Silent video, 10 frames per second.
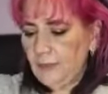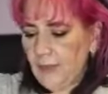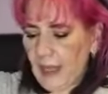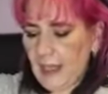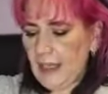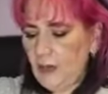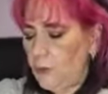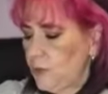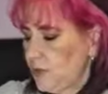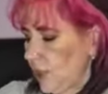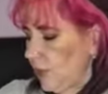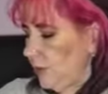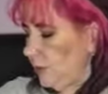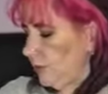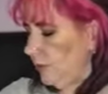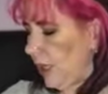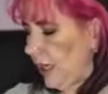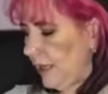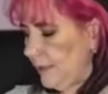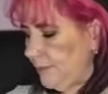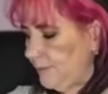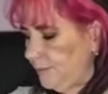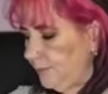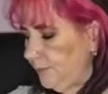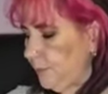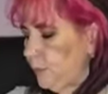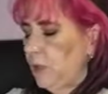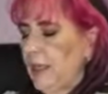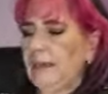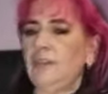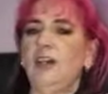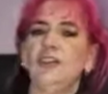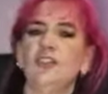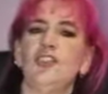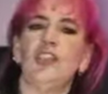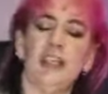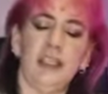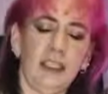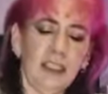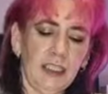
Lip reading: They also brought out last year